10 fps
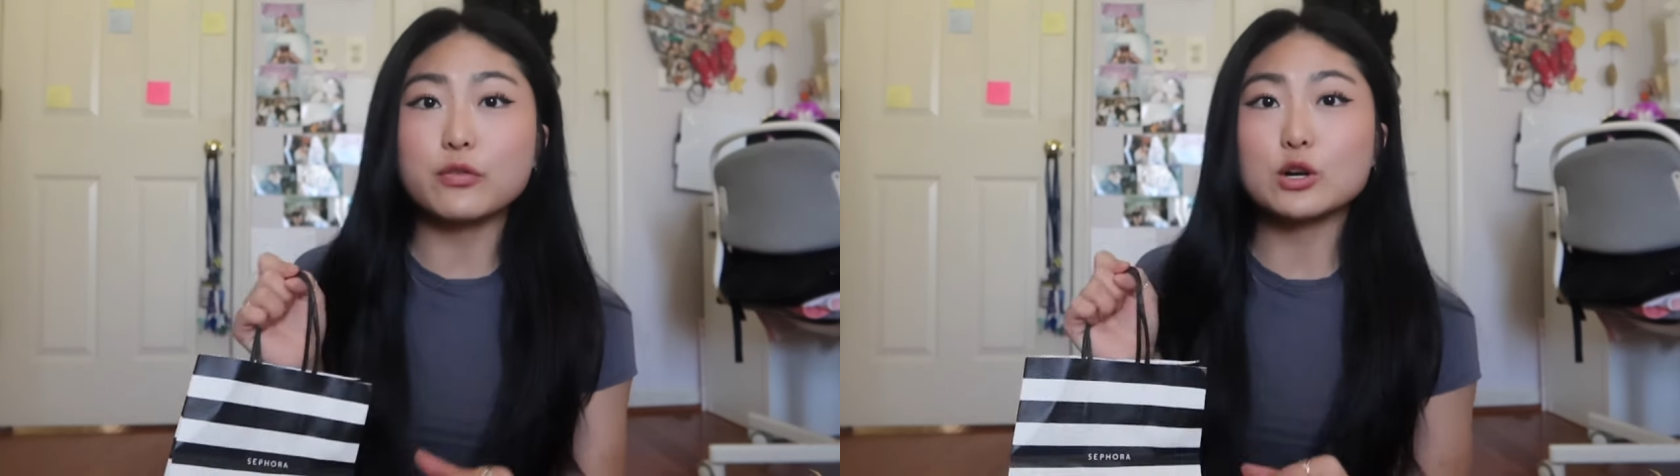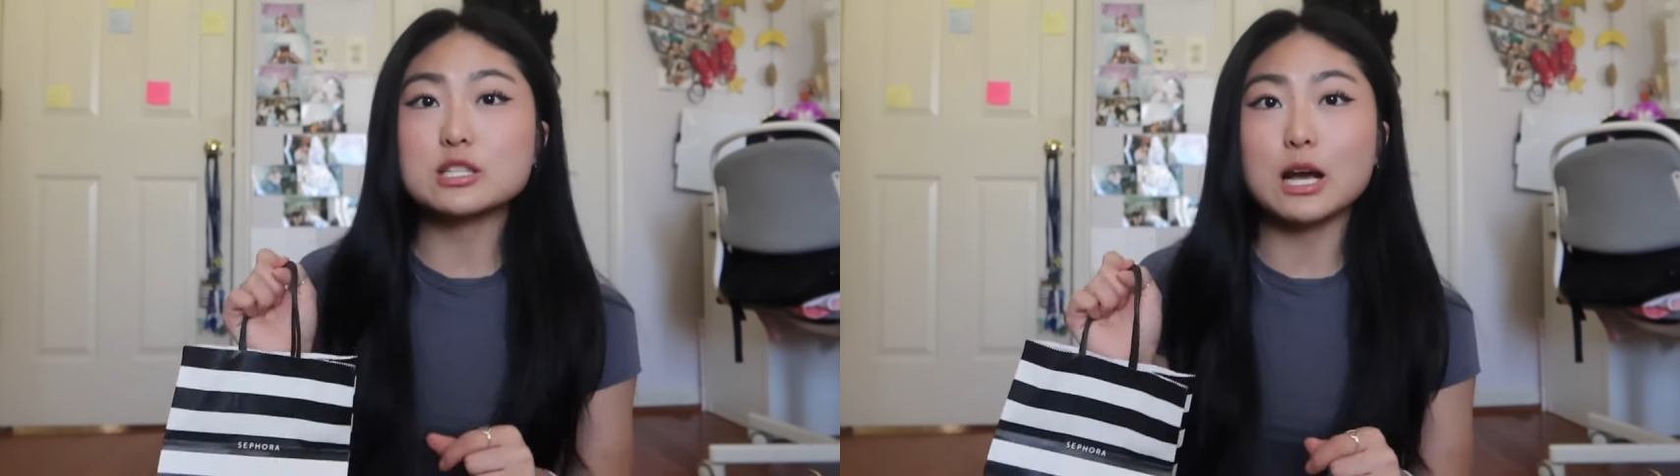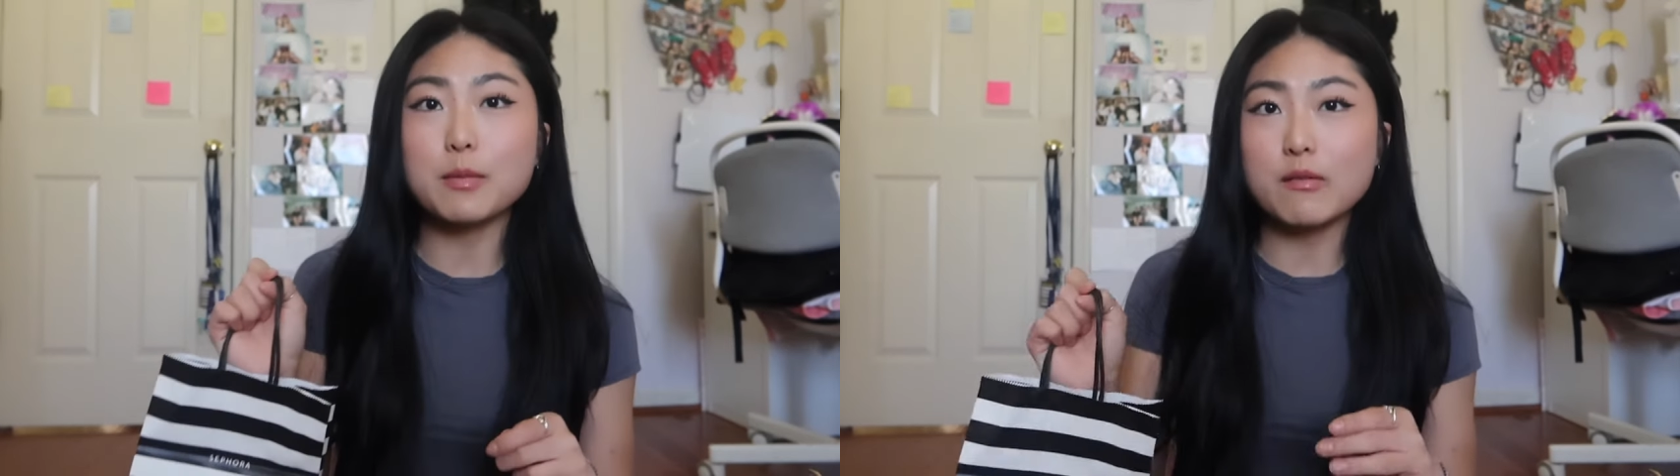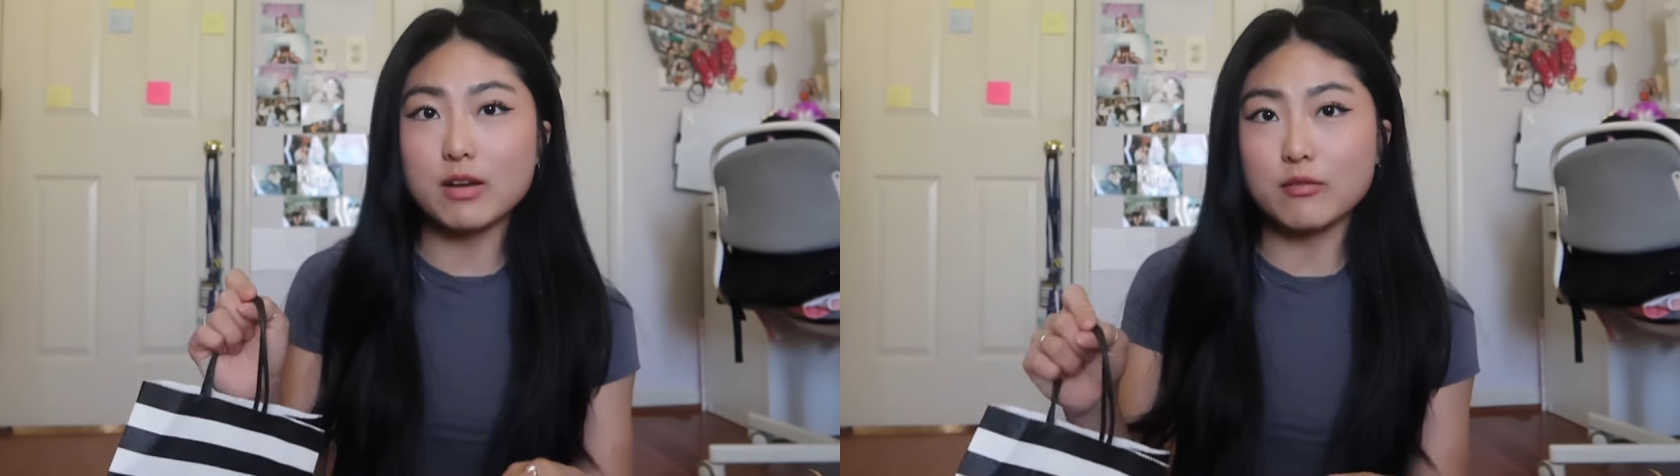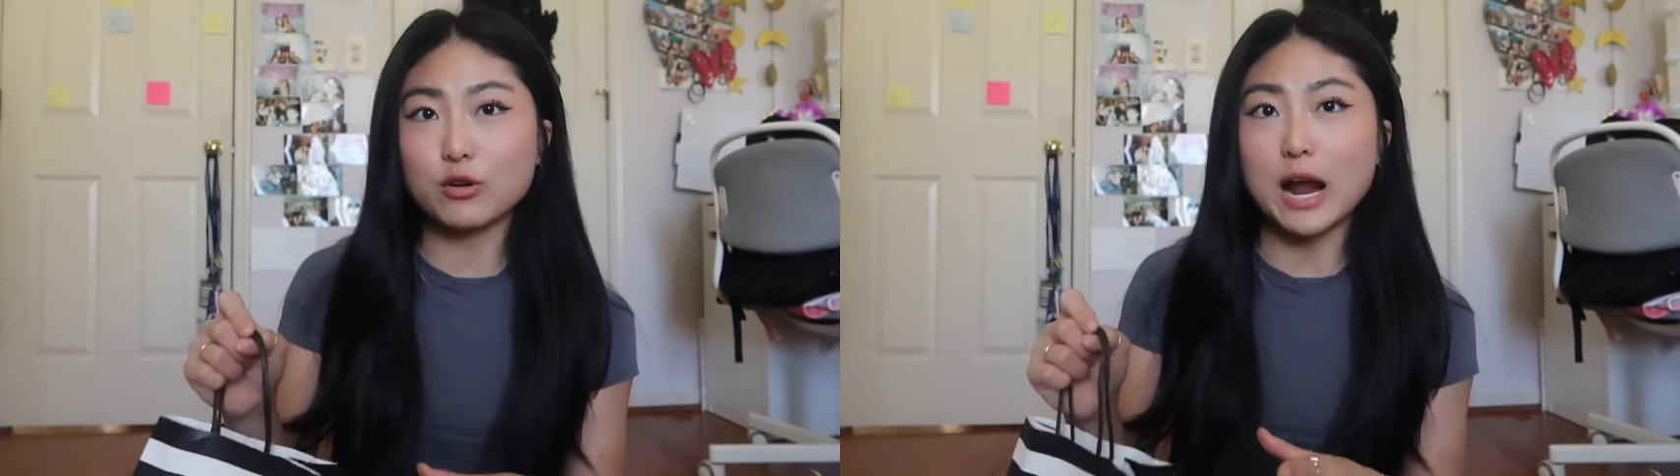first time I've
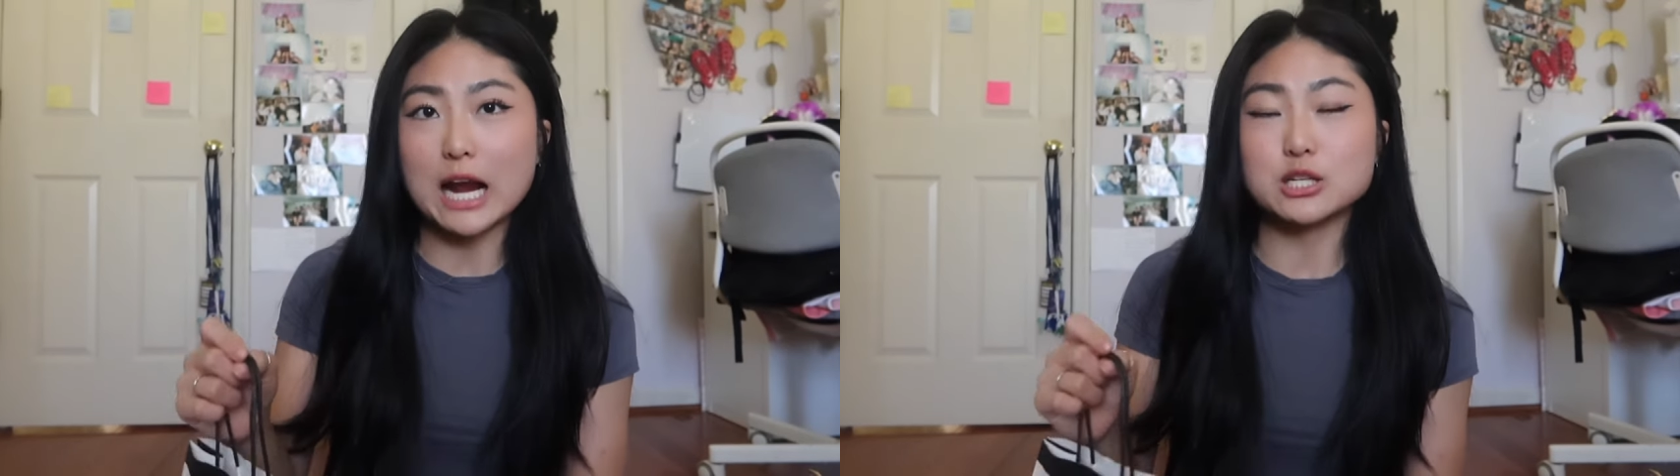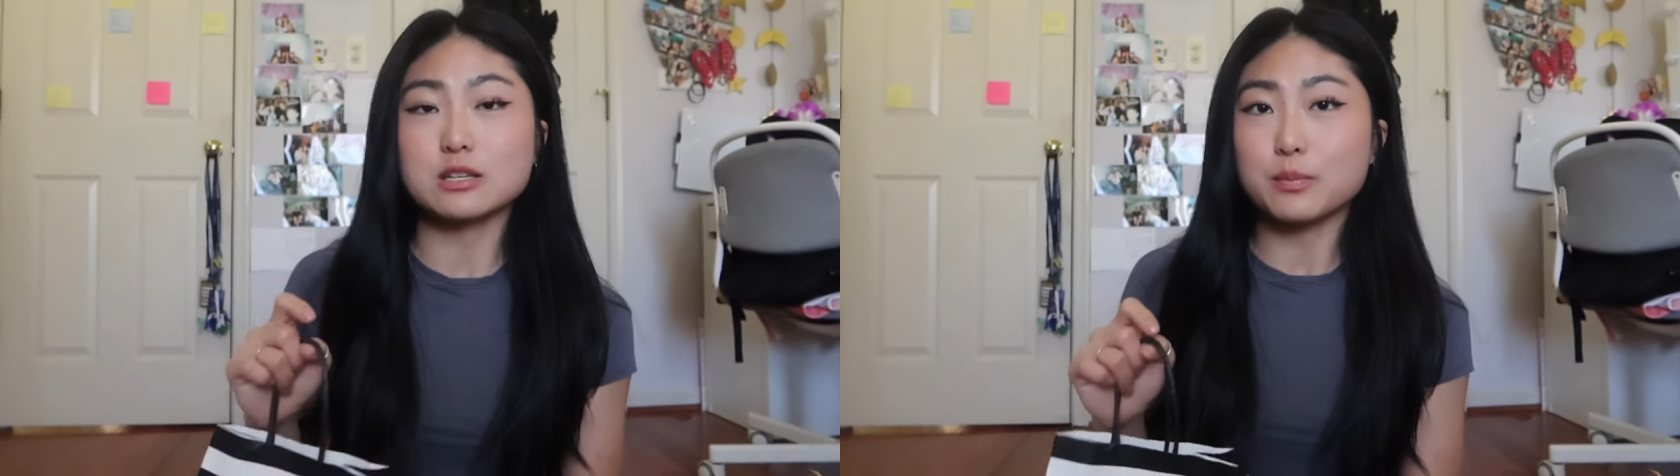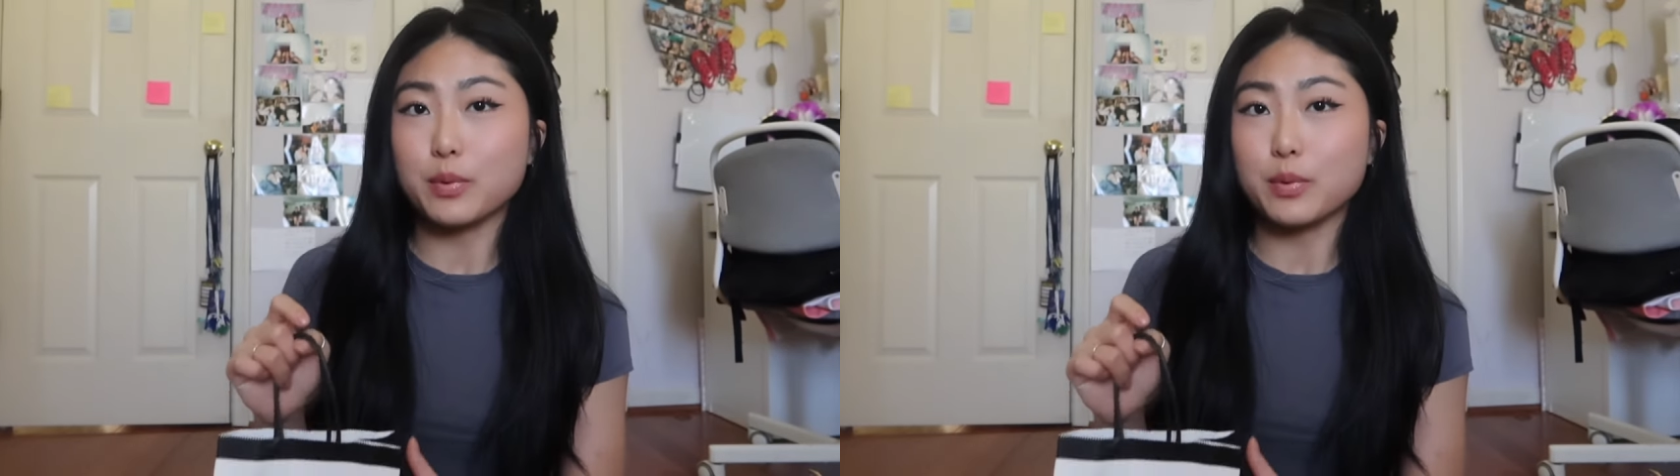ever actually